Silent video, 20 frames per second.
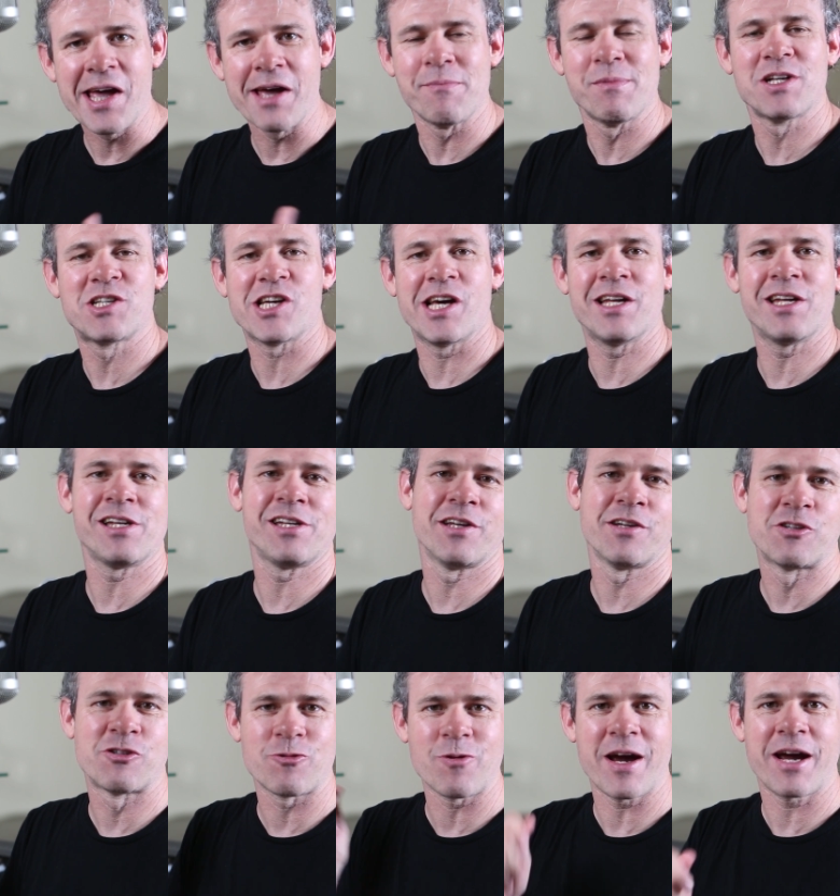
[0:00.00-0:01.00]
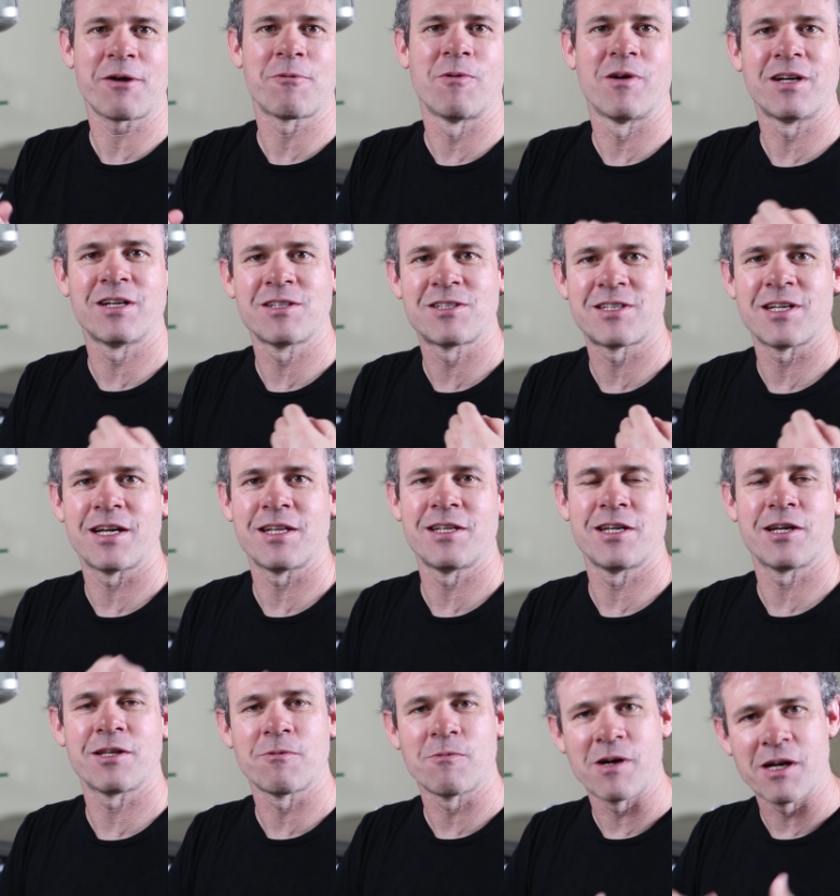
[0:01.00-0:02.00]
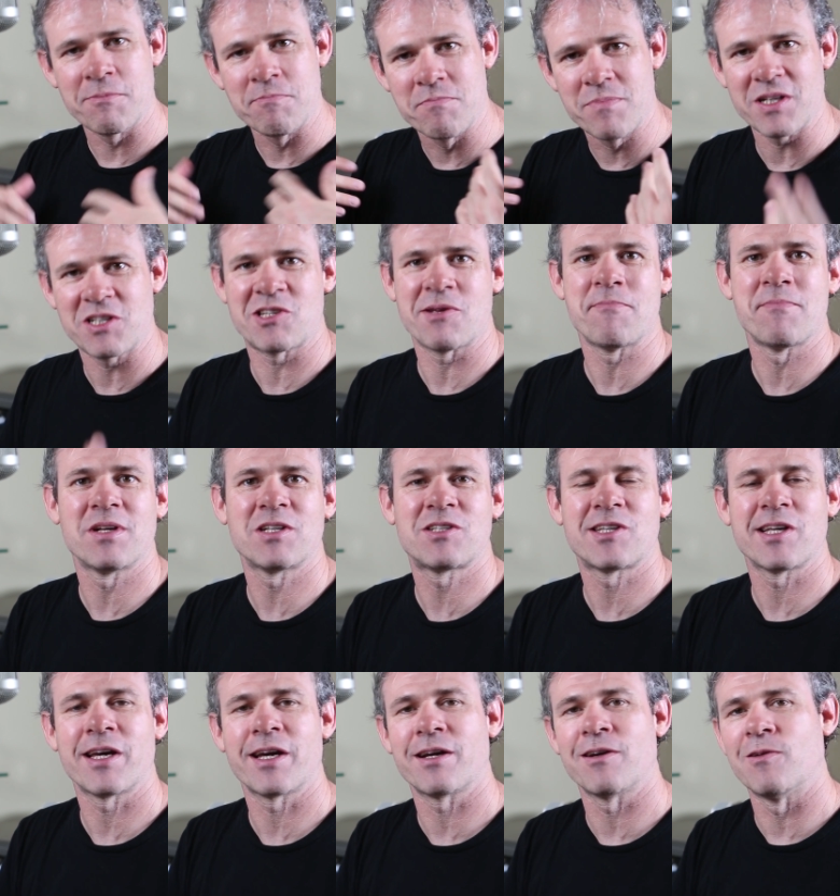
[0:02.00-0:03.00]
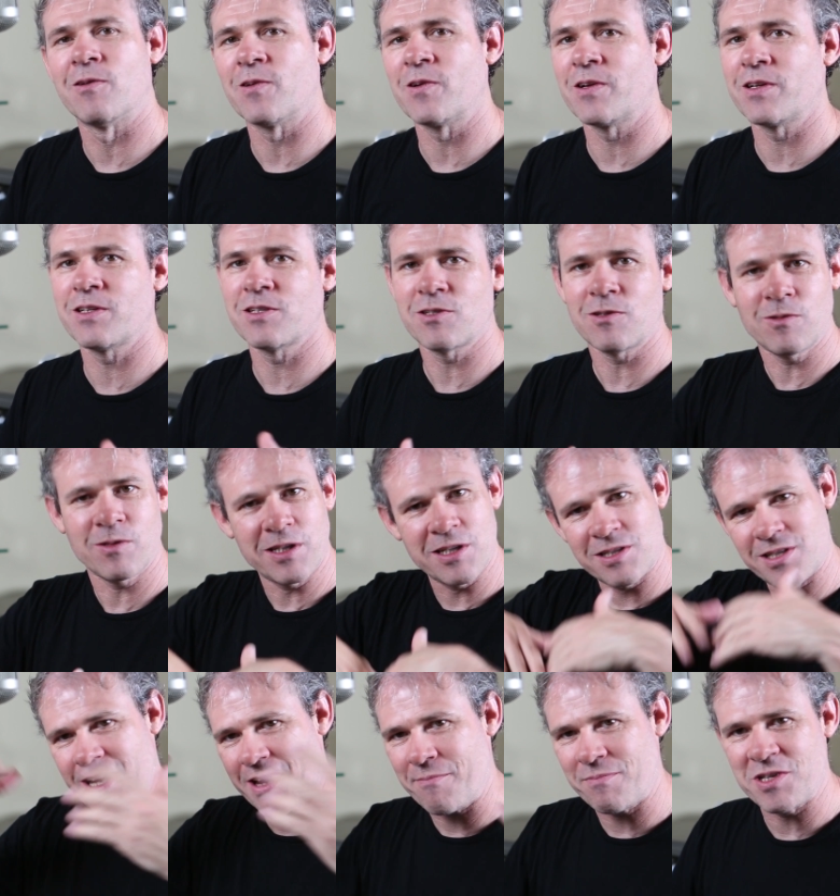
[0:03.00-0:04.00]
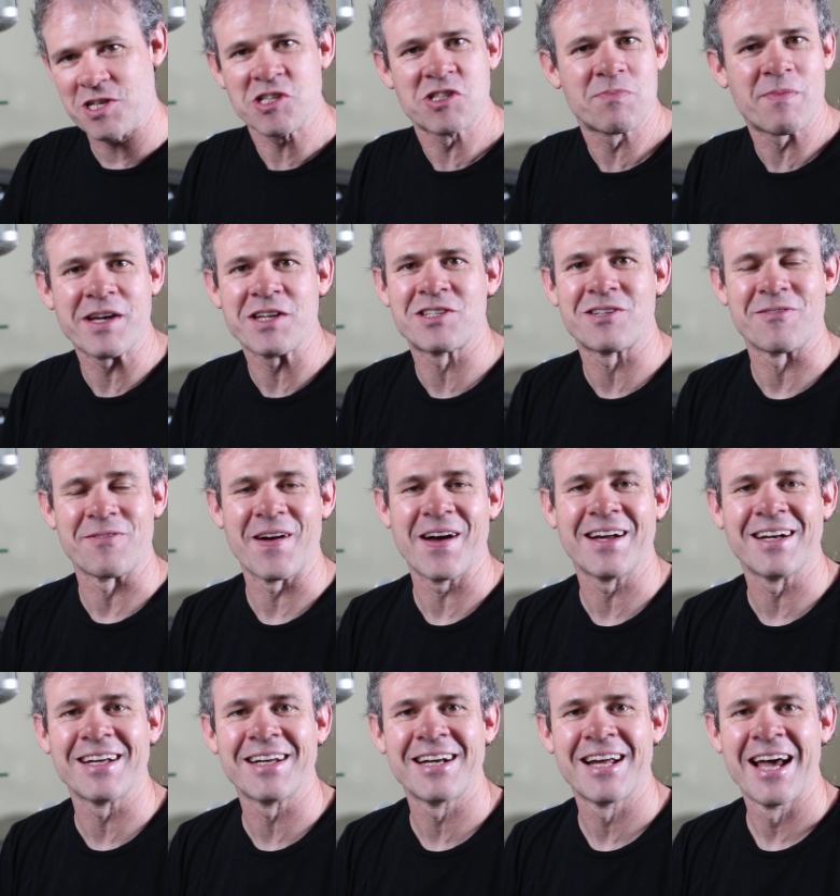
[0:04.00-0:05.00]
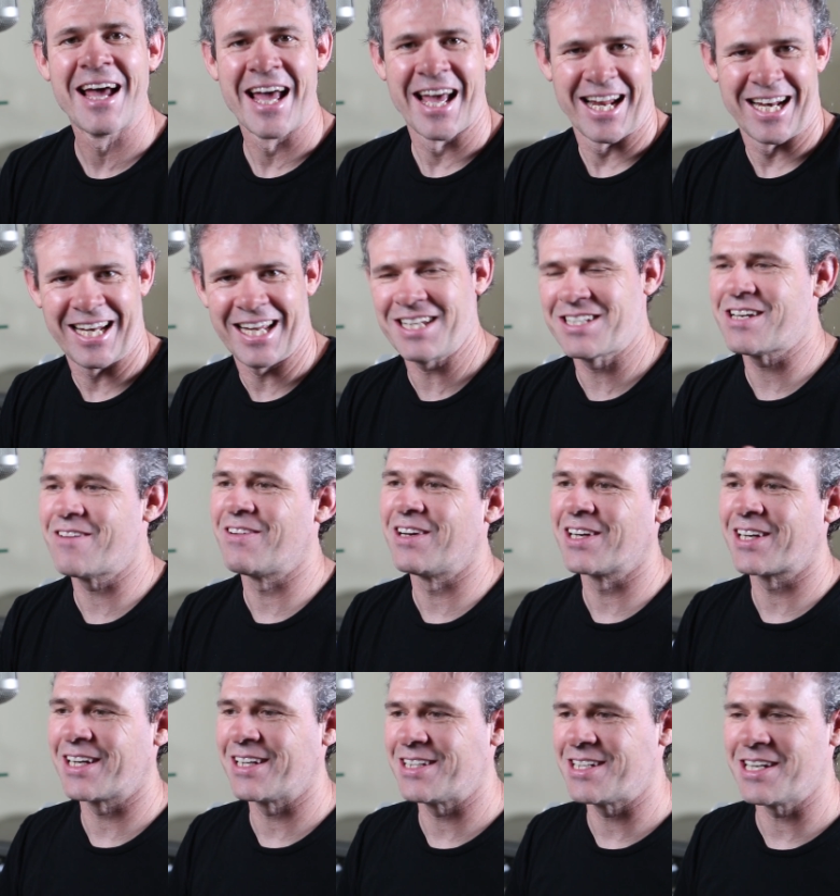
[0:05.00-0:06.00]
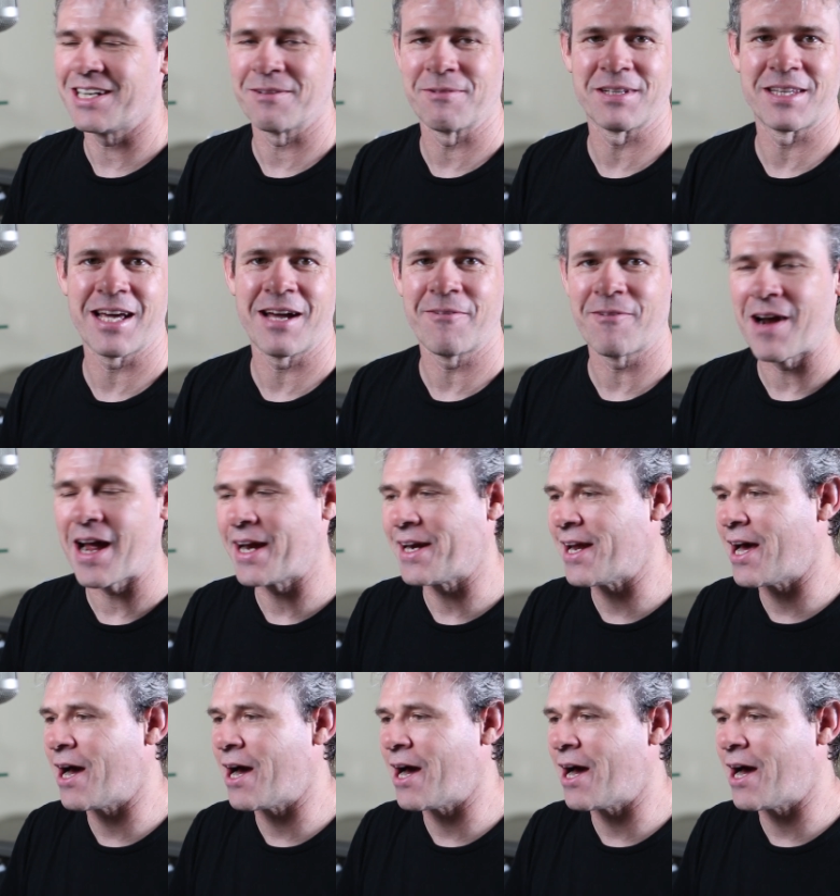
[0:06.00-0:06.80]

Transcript: image, and then you drag one inside the other one, bits are missing, or there's all this empty space around it. Let's have a look at dealing with that right